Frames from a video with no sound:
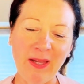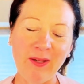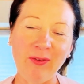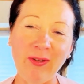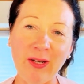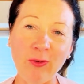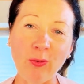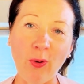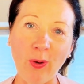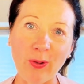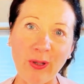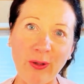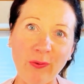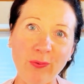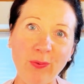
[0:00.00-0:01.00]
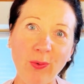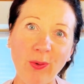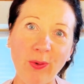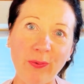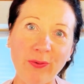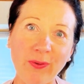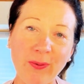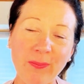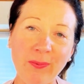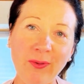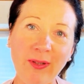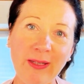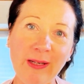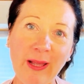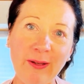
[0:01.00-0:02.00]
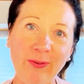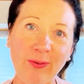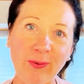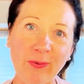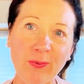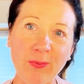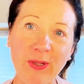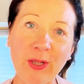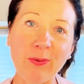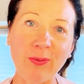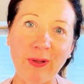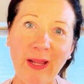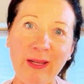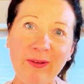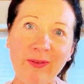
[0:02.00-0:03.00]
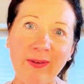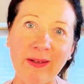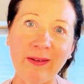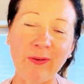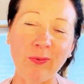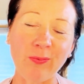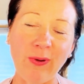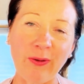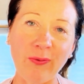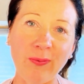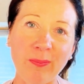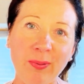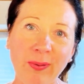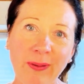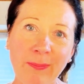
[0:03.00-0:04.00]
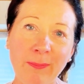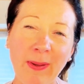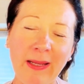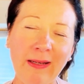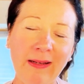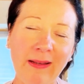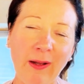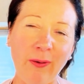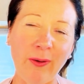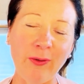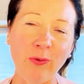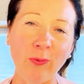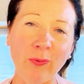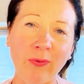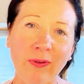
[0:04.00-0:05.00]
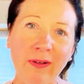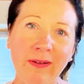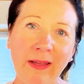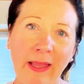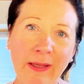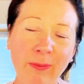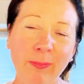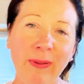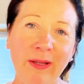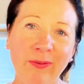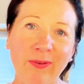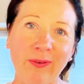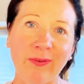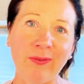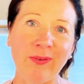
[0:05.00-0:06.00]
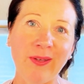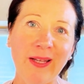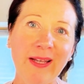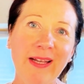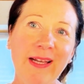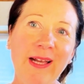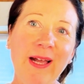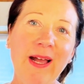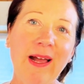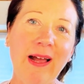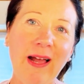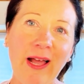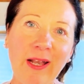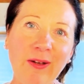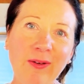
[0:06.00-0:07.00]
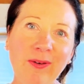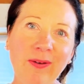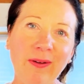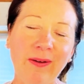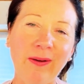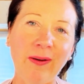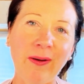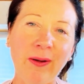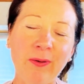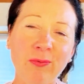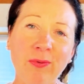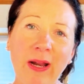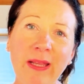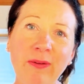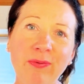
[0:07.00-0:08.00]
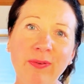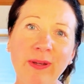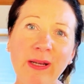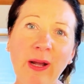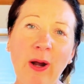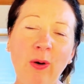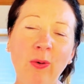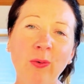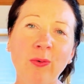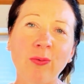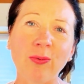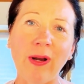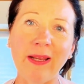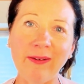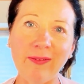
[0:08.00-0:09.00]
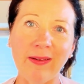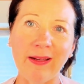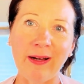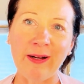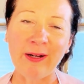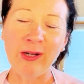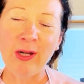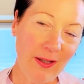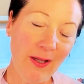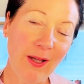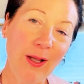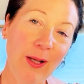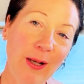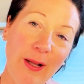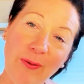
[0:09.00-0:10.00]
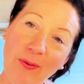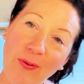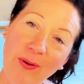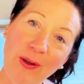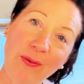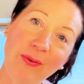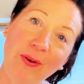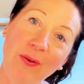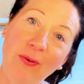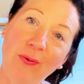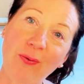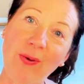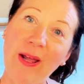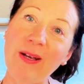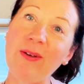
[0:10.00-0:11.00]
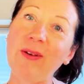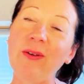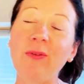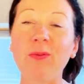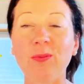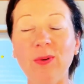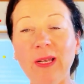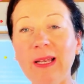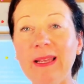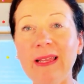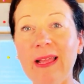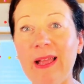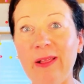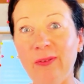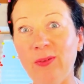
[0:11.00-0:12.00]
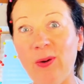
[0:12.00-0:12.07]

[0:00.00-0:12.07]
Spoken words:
TikTok is full of them, teenagers recreating this recipe, mainly using cake mixes and raving how great they are. Let's see if this trend is really as